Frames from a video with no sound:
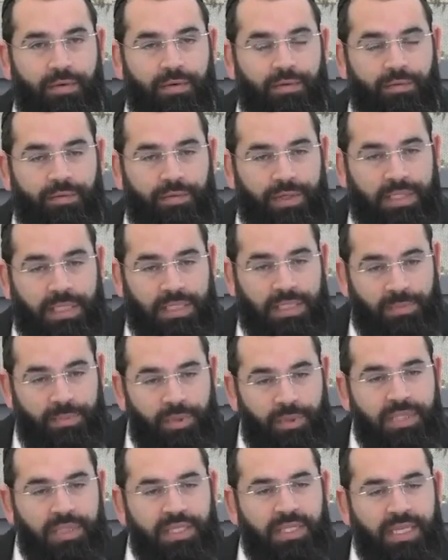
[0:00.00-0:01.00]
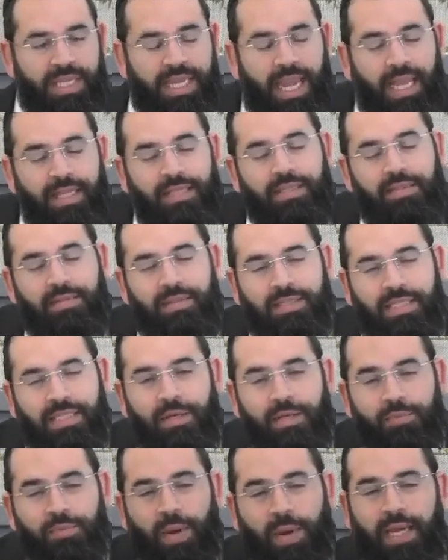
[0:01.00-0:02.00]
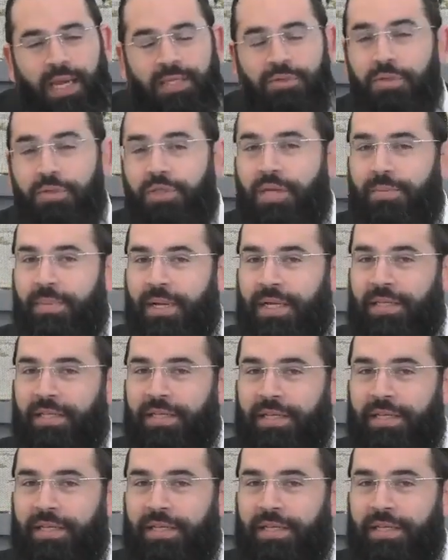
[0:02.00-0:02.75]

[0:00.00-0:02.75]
Versus a person that can't say goodbye to Shabbat.